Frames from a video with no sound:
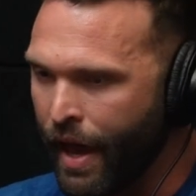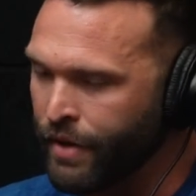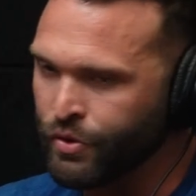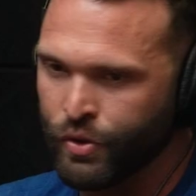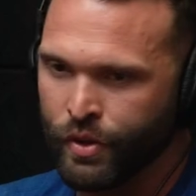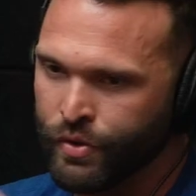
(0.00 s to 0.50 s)

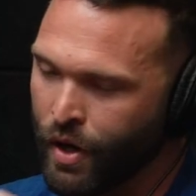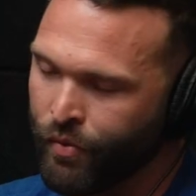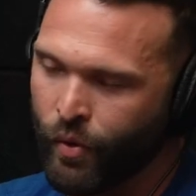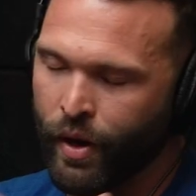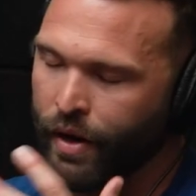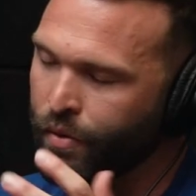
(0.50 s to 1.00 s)
add you to the
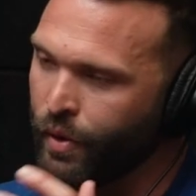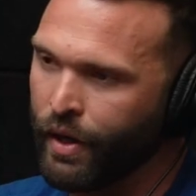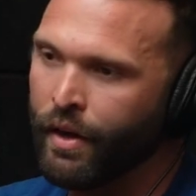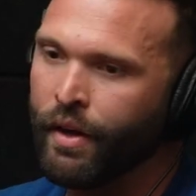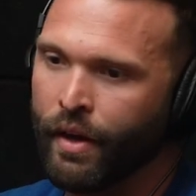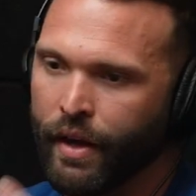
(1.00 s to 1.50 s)
software, and
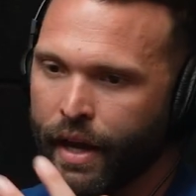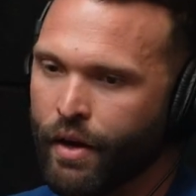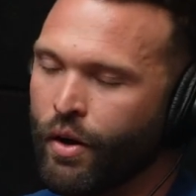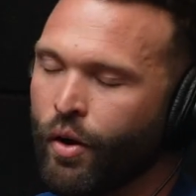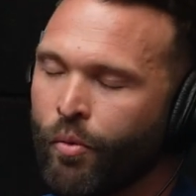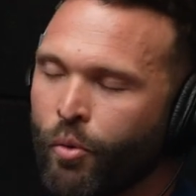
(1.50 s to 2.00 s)
we
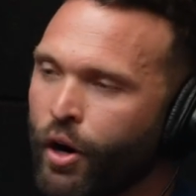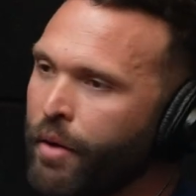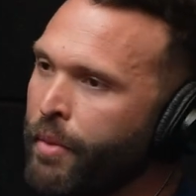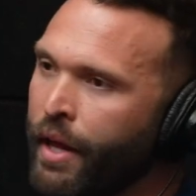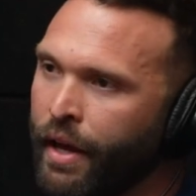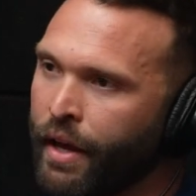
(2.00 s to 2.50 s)
get an
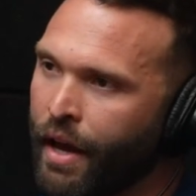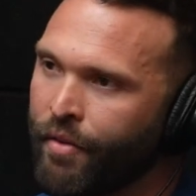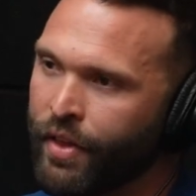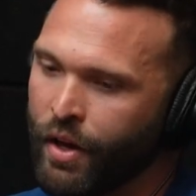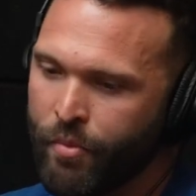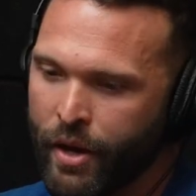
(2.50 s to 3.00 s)
onboarding meeting.
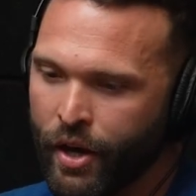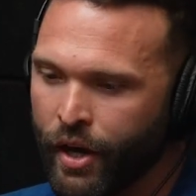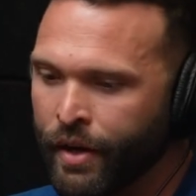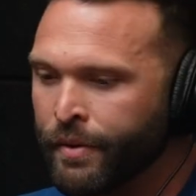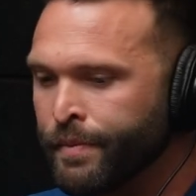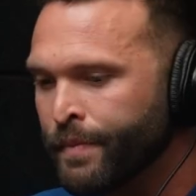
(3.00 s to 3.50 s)
Everything will be
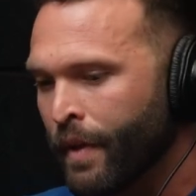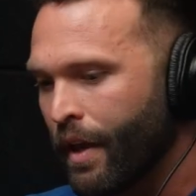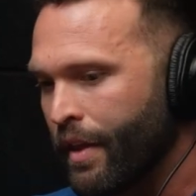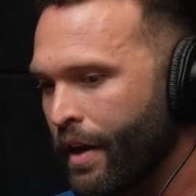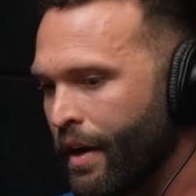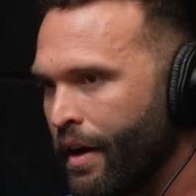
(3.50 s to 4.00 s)
good.
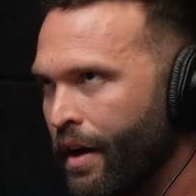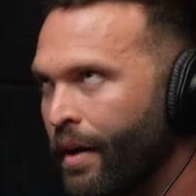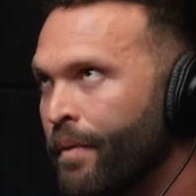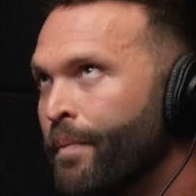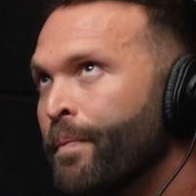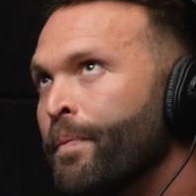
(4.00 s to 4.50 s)
And then
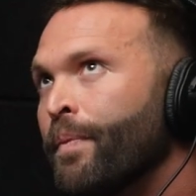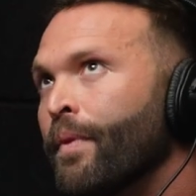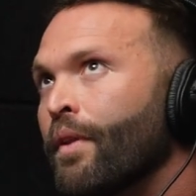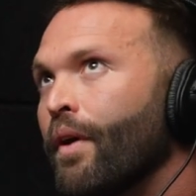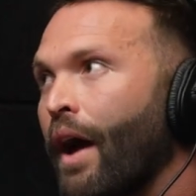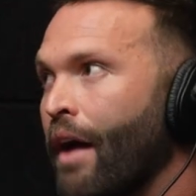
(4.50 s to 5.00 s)
I
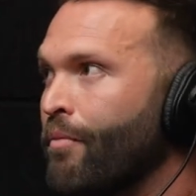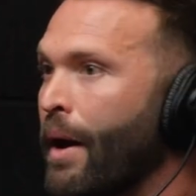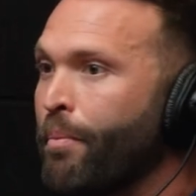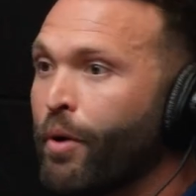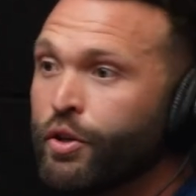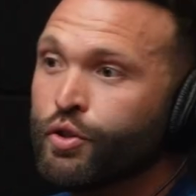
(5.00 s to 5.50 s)
have
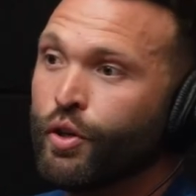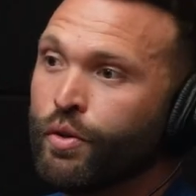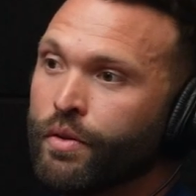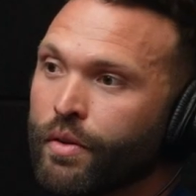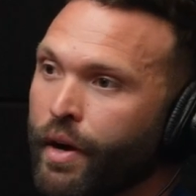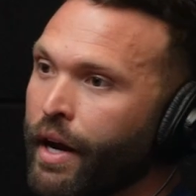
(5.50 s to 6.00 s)
my
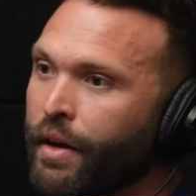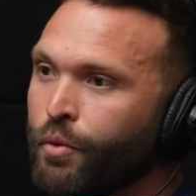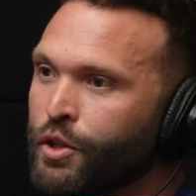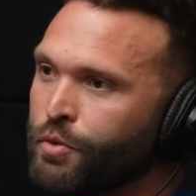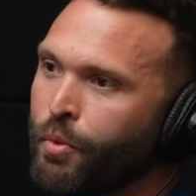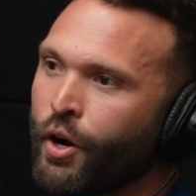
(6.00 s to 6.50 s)
personal,
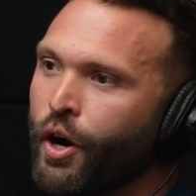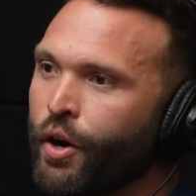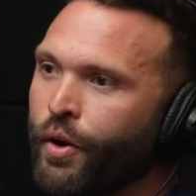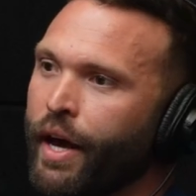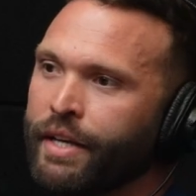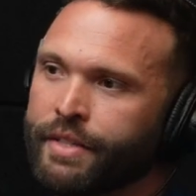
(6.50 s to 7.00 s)
right, which is
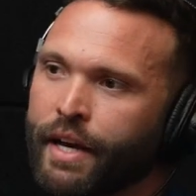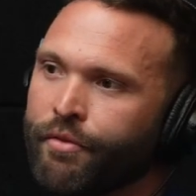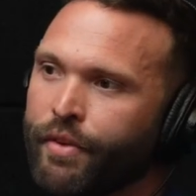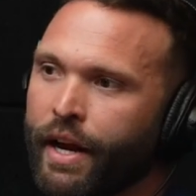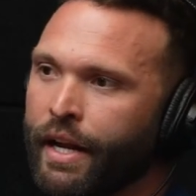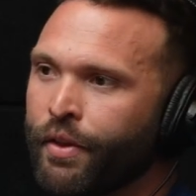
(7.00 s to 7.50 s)
Bernardo
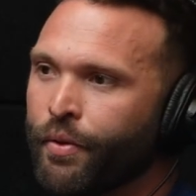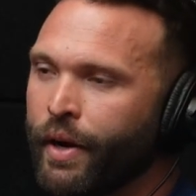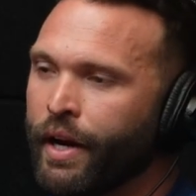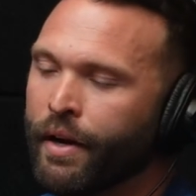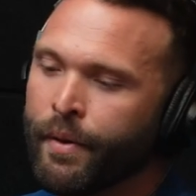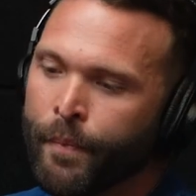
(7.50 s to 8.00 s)

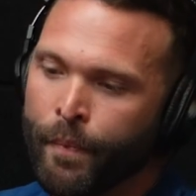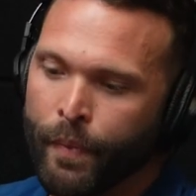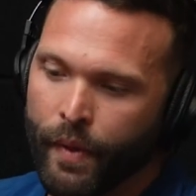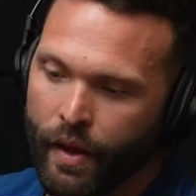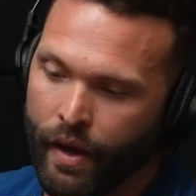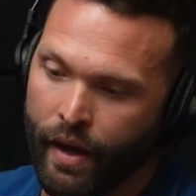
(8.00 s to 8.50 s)
SF93,
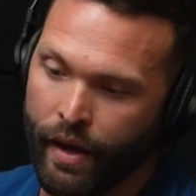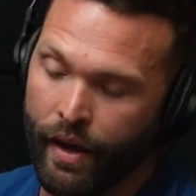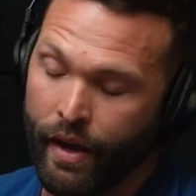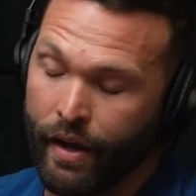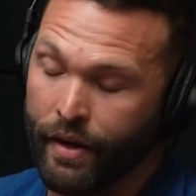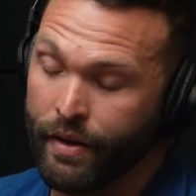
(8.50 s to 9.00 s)

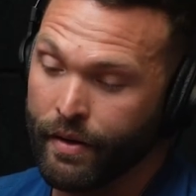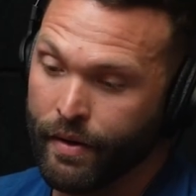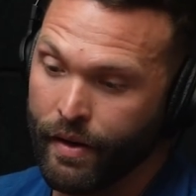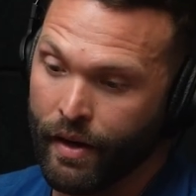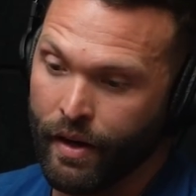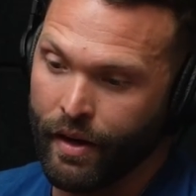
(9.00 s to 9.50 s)
and
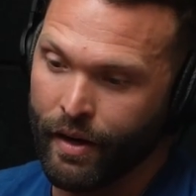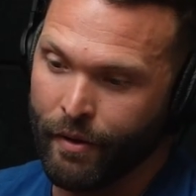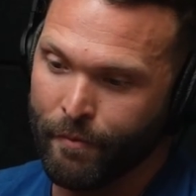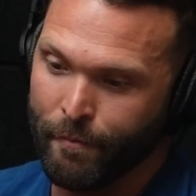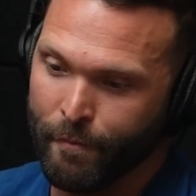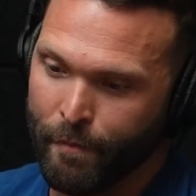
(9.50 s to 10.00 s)

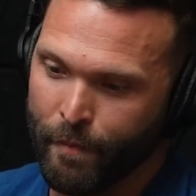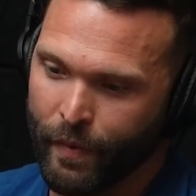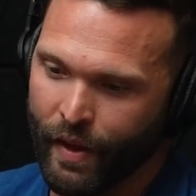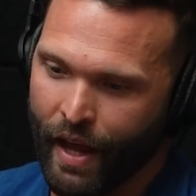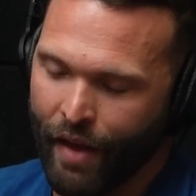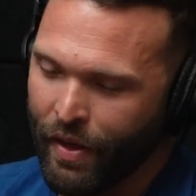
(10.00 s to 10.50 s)

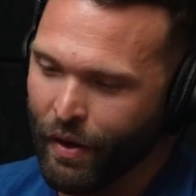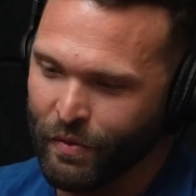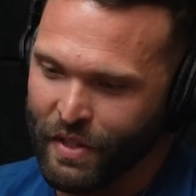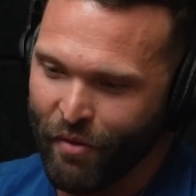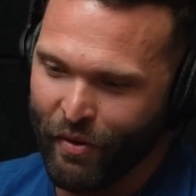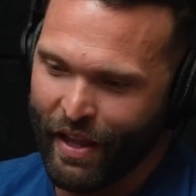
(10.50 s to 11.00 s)
I
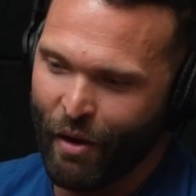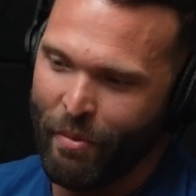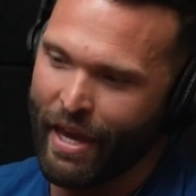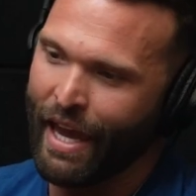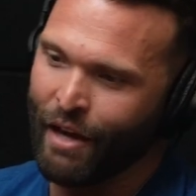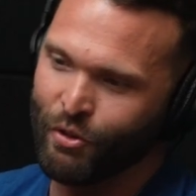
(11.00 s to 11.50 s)
think something that
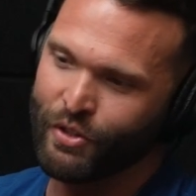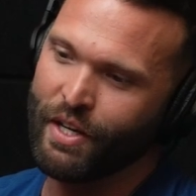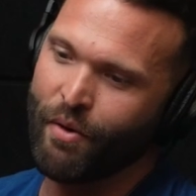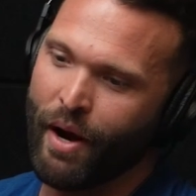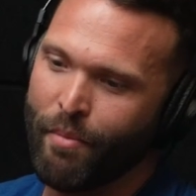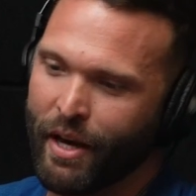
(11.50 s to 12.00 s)
would be
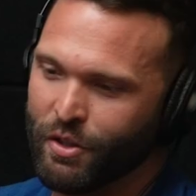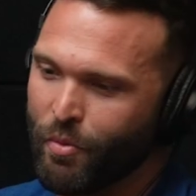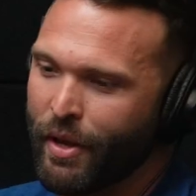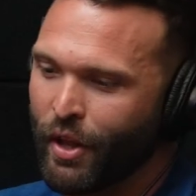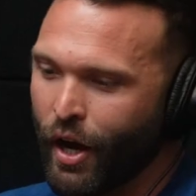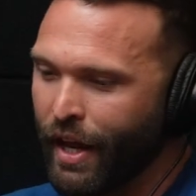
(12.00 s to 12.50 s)
interesting, right, because
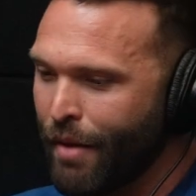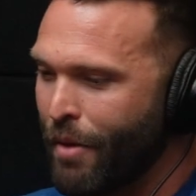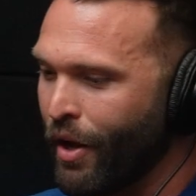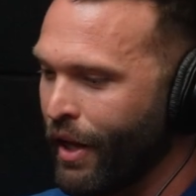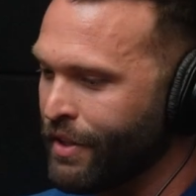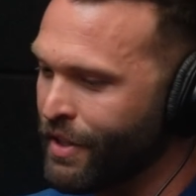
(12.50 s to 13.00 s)
we've been talking
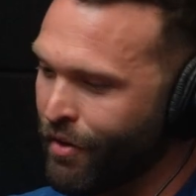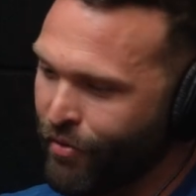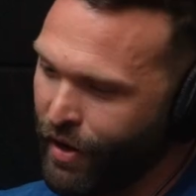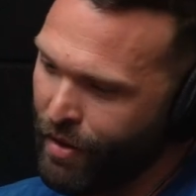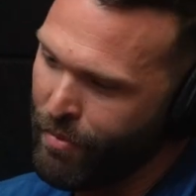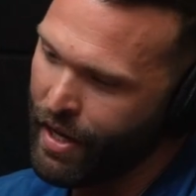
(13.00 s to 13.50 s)
about like
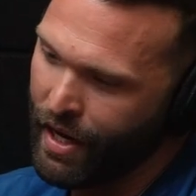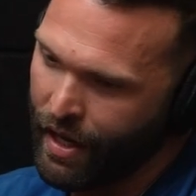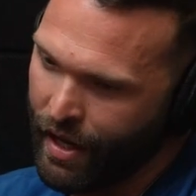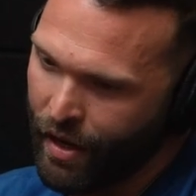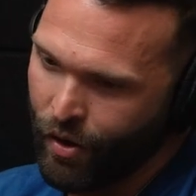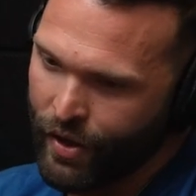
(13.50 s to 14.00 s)
suffering,
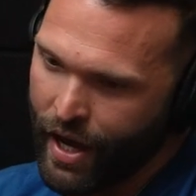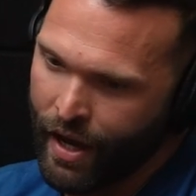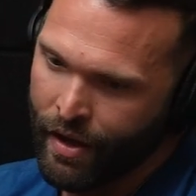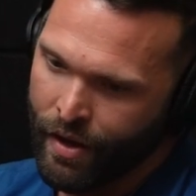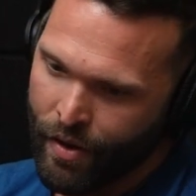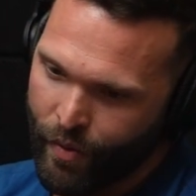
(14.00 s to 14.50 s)
meaning, and all
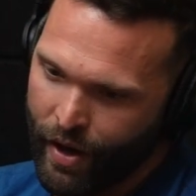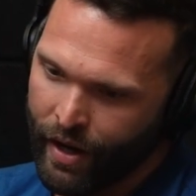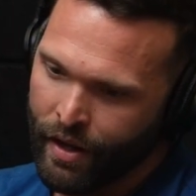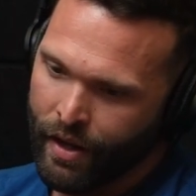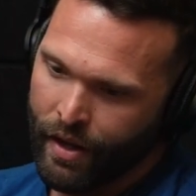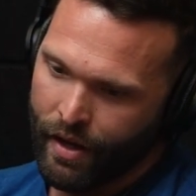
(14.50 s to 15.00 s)
that,
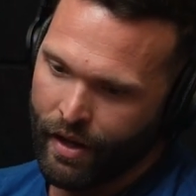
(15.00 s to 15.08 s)
right?